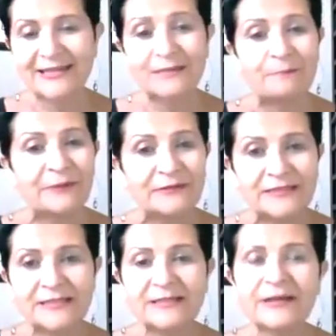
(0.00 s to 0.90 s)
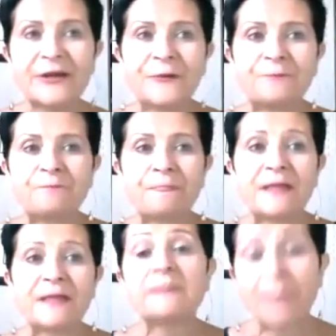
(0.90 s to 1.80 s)
Keep building.
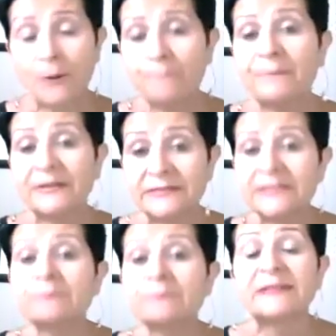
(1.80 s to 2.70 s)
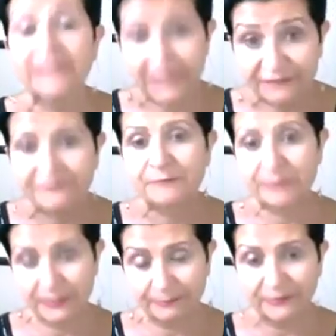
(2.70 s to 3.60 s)
It's about building belief in
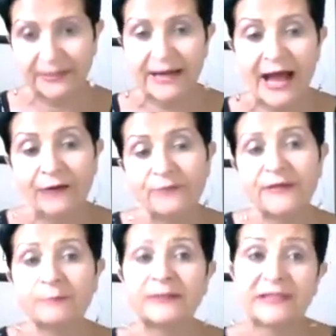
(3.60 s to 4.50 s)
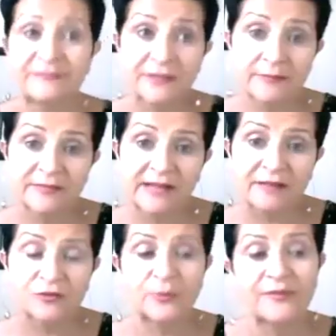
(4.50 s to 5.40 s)
people. And how do they believe in themselves?
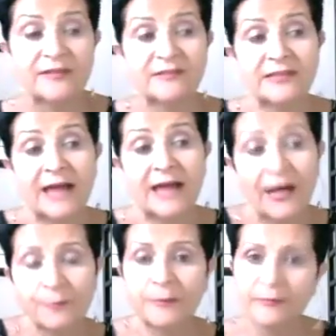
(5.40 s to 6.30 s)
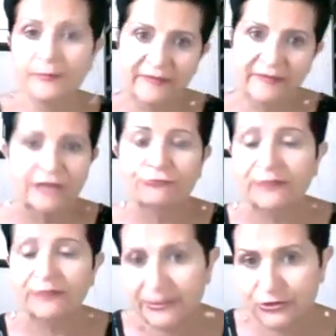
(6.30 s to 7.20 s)
When they see other people that they can
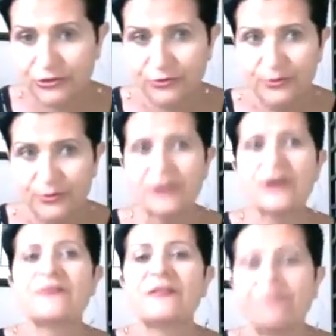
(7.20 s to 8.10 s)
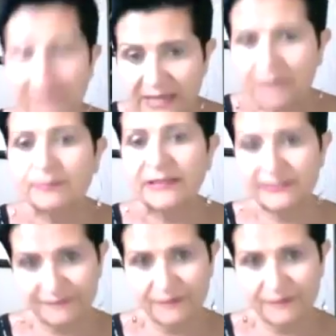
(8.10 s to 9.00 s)
relate to, that they can believe
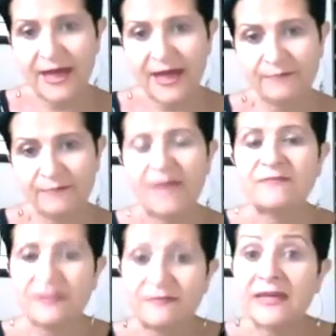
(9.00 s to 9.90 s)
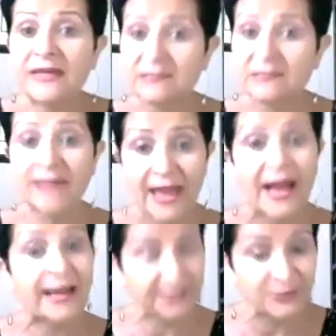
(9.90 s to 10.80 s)
in them, and then they can see, hey, I
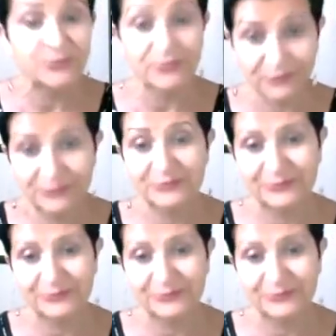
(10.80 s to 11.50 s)
can do this too.